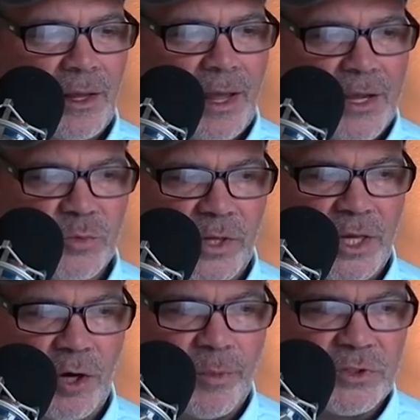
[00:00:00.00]
as we
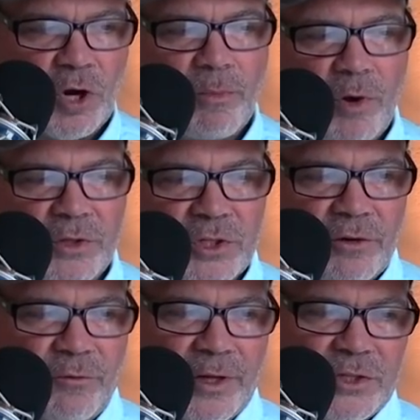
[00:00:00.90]
go. But don't mow the
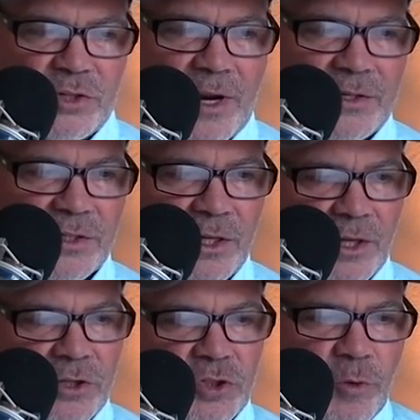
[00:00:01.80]
turf when it's stressed.
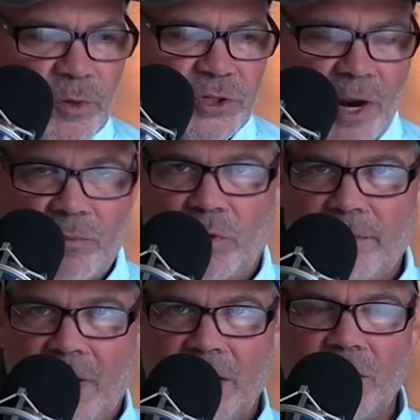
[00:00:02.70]
Super sharp. I'm reading
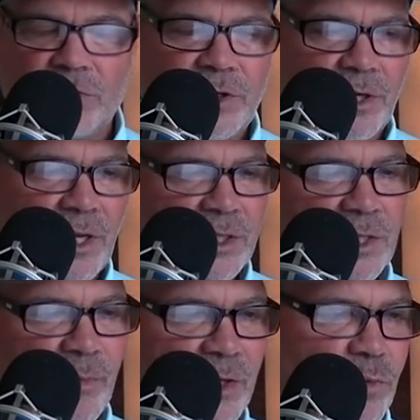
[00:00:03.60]
my notes here in case
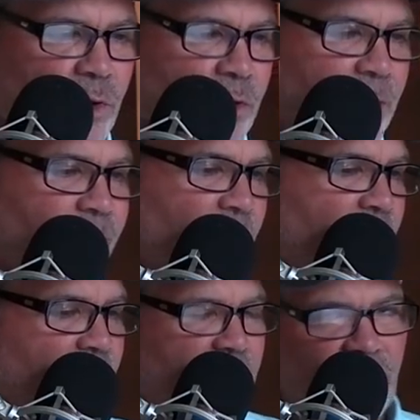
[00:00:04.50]
anybody's wondering,
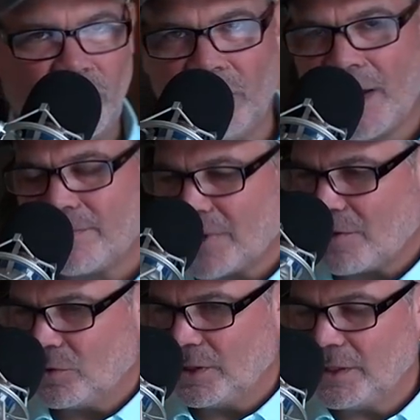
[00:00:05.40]
because I
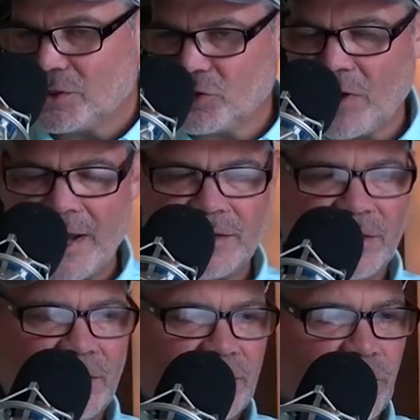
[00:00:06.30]
really tried
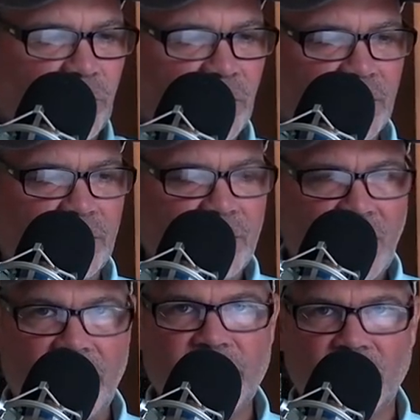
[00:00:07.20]
to really
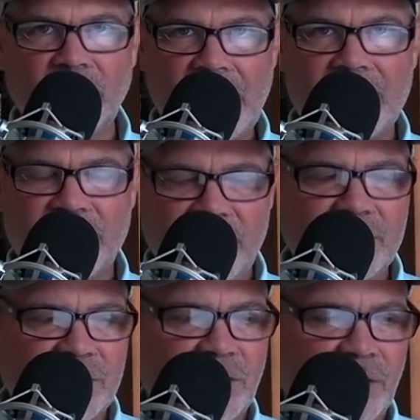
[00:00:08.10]
cover a lot of
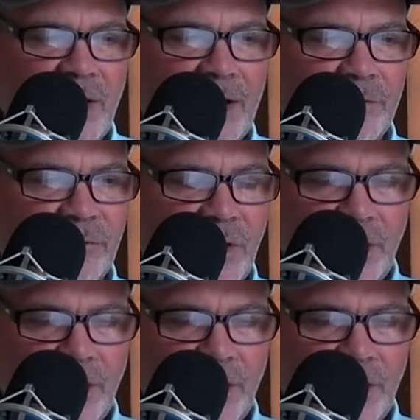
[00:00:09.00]
things here, a lot of